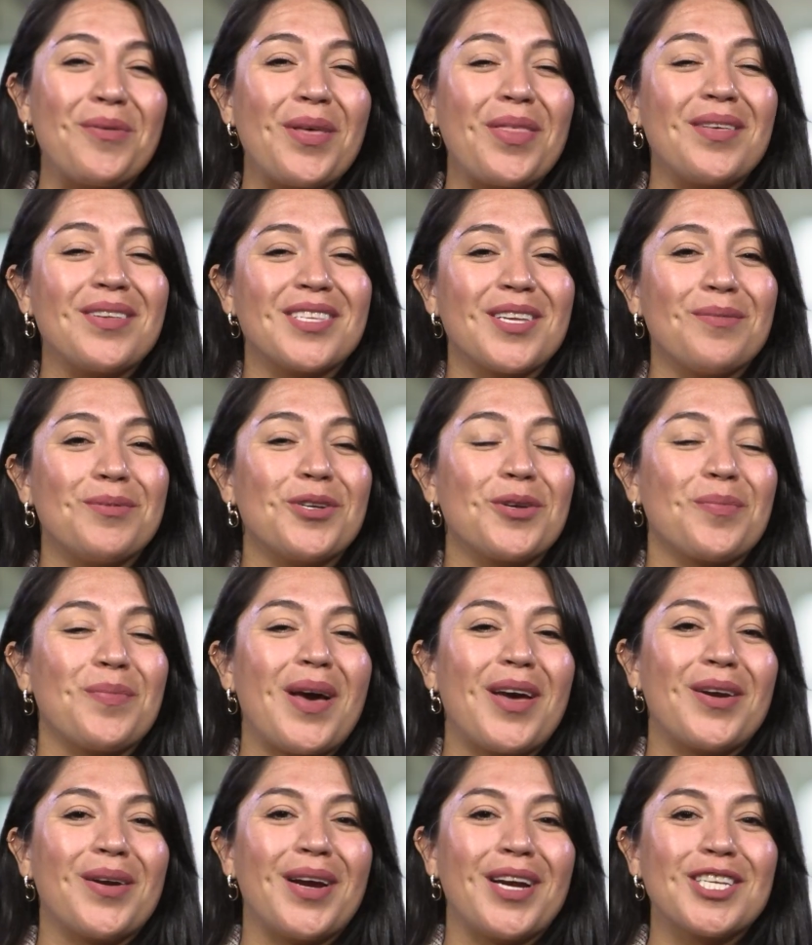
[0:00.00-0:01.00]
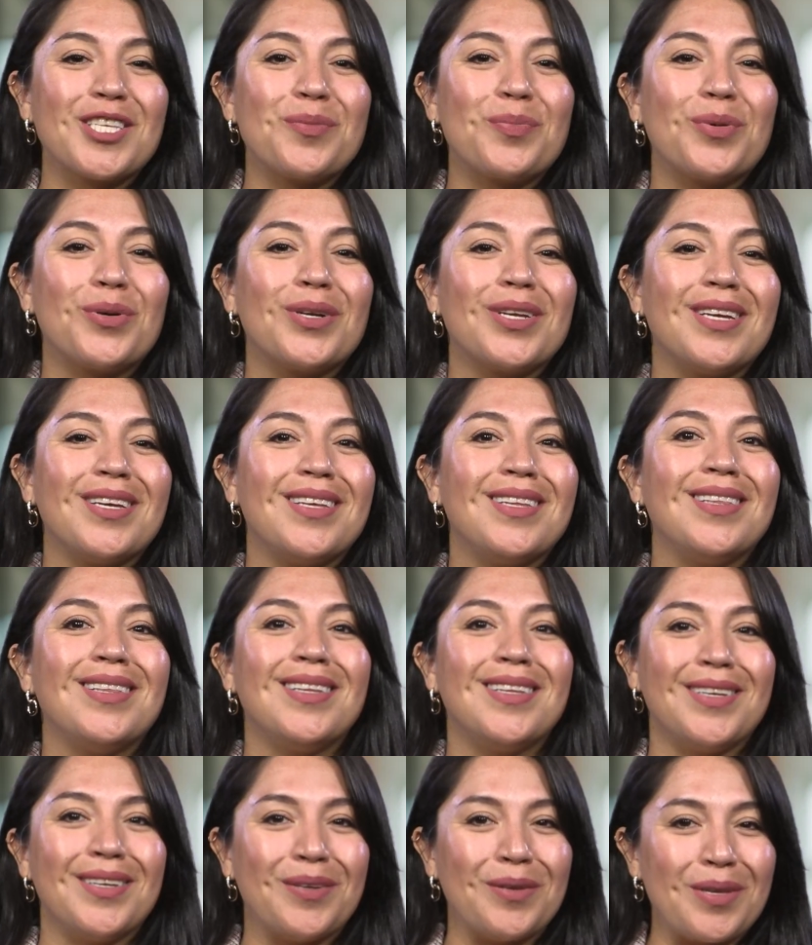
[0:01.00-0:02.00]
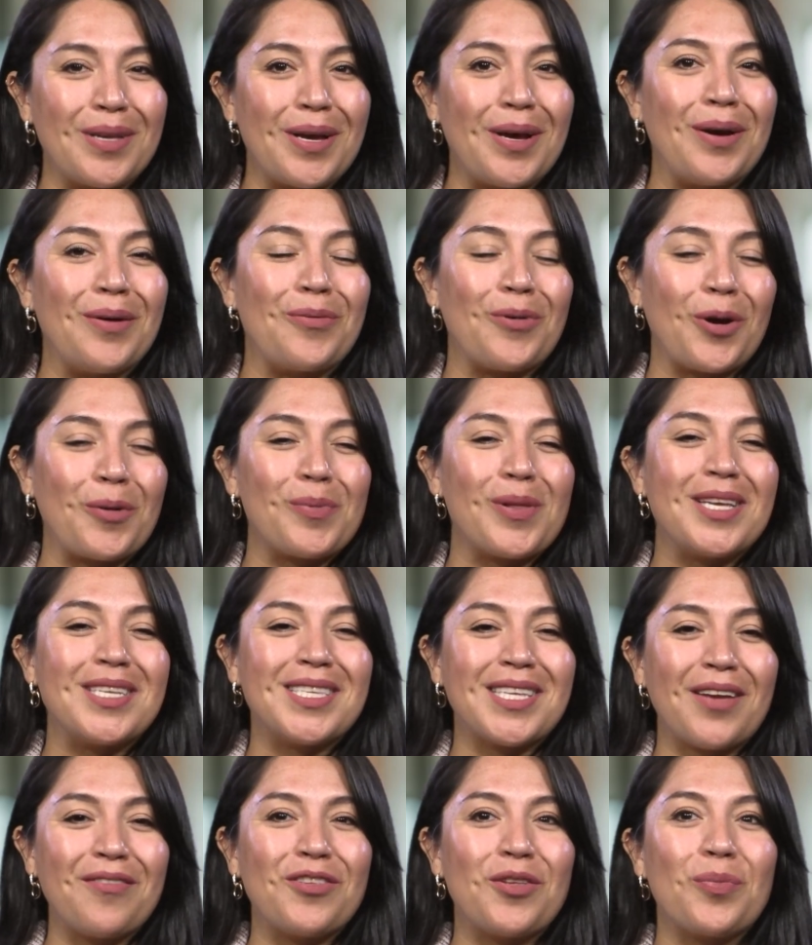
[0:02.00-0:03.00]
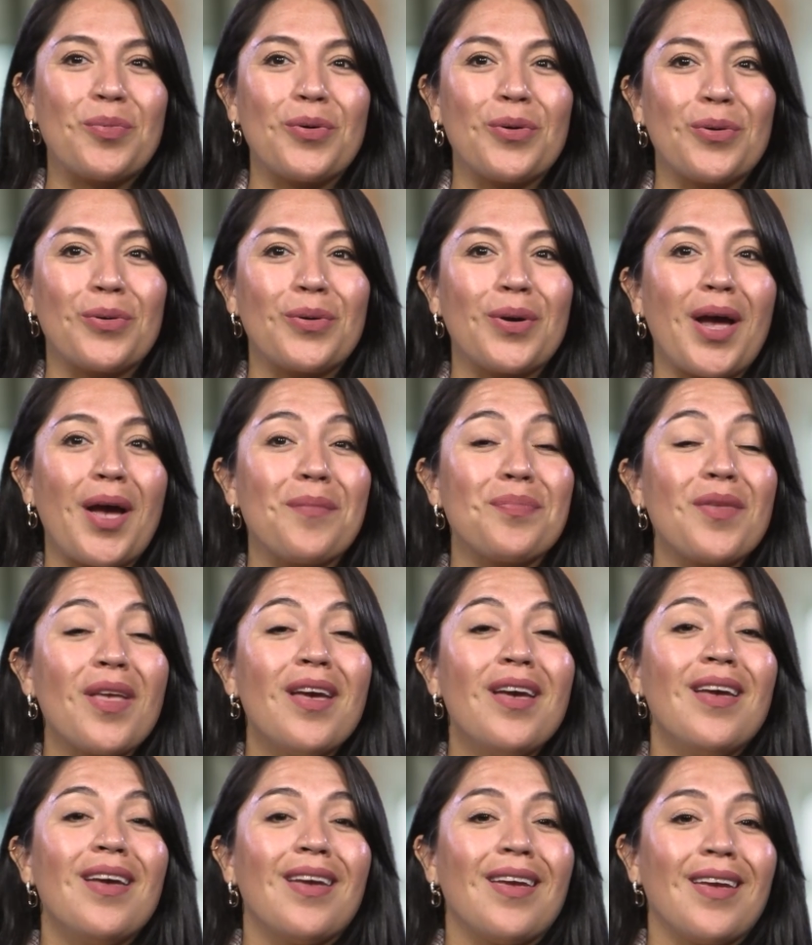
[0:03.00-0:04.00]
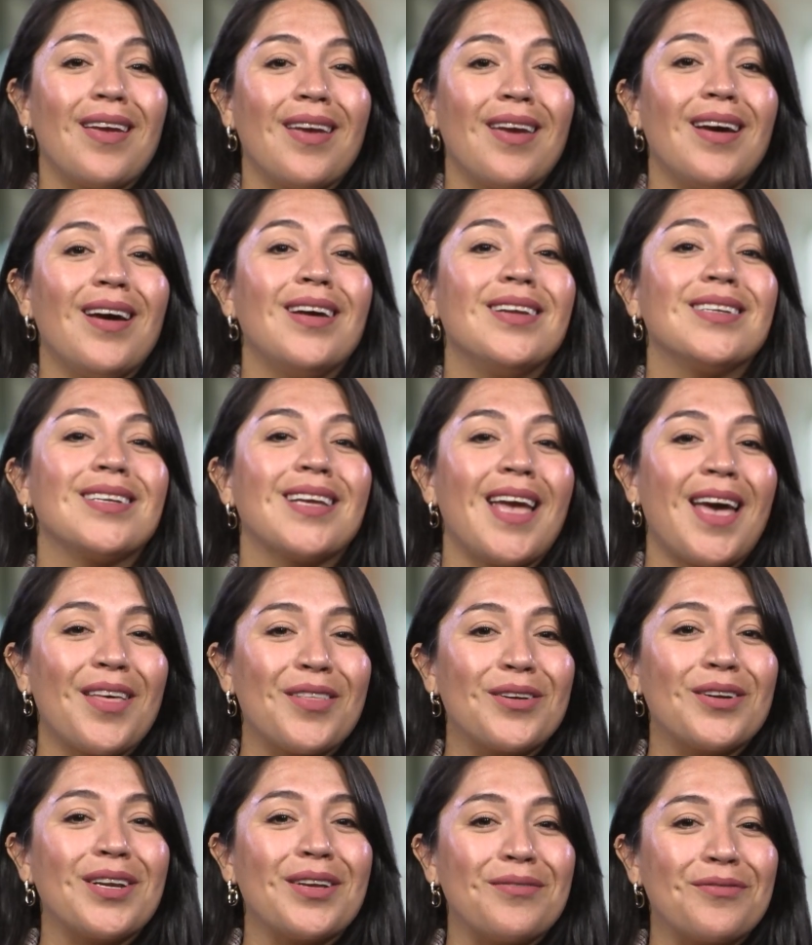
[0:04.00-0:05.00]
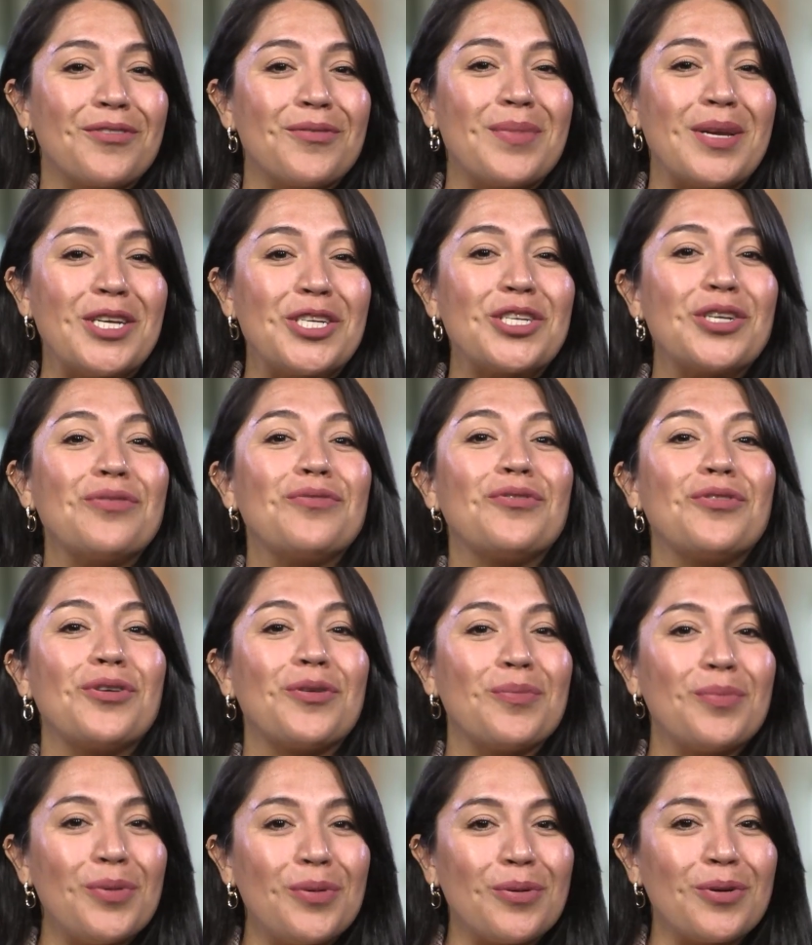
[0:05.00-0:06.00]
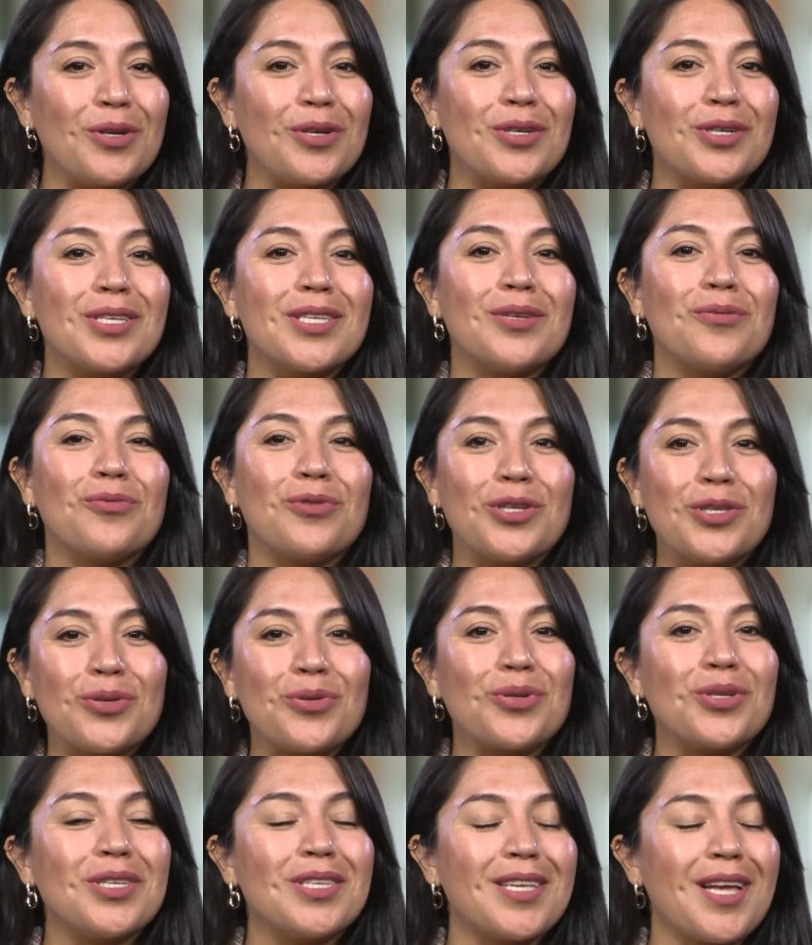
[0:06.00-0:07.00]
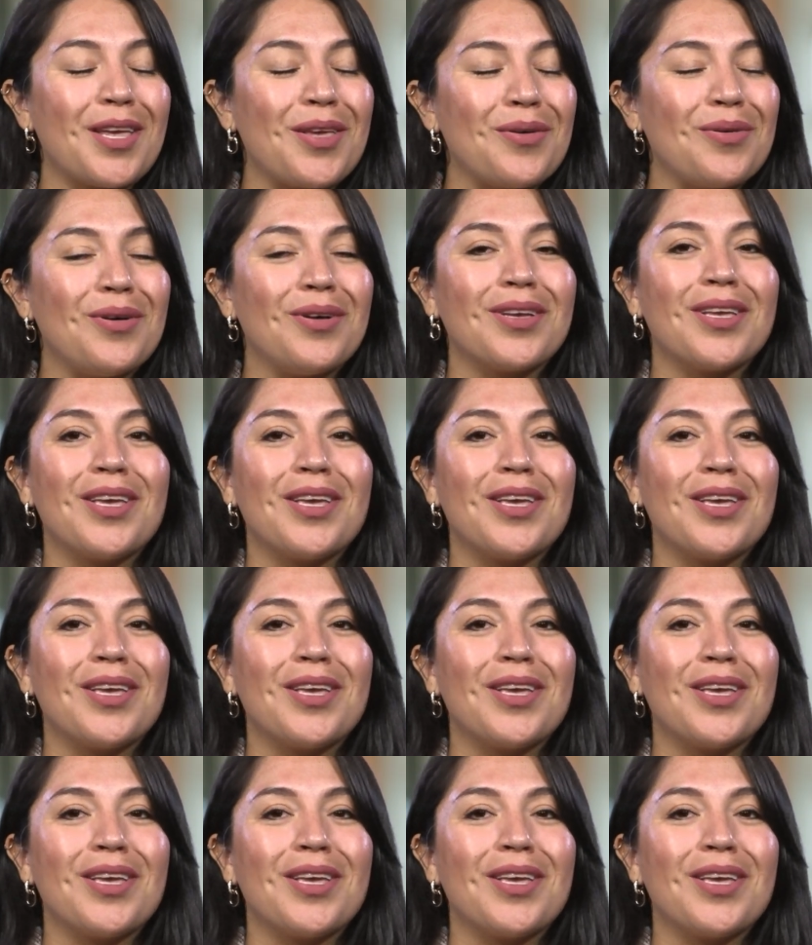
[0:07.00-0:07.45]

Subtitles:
with subject matter expert in the Workplace Safety Program and gathered information for employers and resources that you all